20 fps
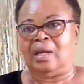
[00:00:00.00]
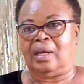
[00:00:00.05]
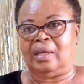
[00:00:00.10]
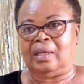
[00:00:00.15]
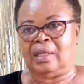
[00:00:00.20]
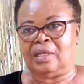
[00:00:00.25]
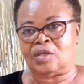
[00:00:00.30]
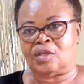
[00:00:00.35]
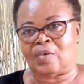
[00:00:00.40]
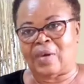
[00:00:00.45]

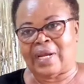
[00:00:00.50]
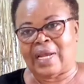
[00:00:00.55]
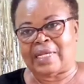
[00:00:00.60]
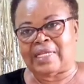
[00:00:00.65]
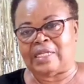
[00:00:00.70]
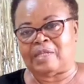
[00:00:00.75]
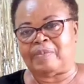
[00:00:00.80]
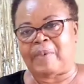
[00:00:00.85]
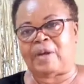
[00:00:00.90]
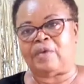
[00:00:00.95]

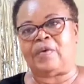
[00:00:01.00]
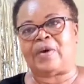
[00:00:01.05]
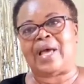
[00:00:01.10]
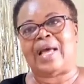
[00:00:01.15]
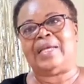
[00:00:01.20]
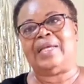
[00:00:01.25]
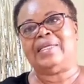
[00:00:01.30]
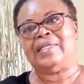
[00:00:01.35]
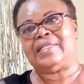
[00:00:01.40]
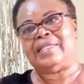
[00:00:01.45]
you can
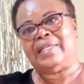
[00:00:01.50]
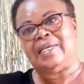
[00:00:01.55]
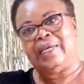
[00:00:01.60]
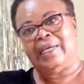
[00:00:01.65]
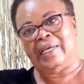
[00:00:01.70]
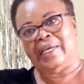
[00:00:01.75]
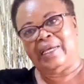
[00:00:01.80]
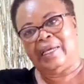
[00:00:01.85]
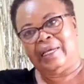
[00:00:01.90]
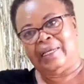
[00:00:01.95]
easily
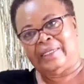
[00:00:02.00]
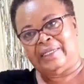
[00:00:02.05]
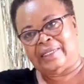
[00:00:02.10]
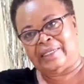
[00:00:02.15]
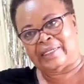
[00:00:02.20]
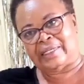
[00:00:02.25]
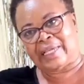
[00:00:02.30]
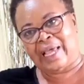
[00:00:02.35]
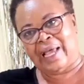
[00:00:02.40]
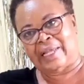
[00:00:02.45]

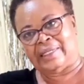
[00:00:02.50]
discard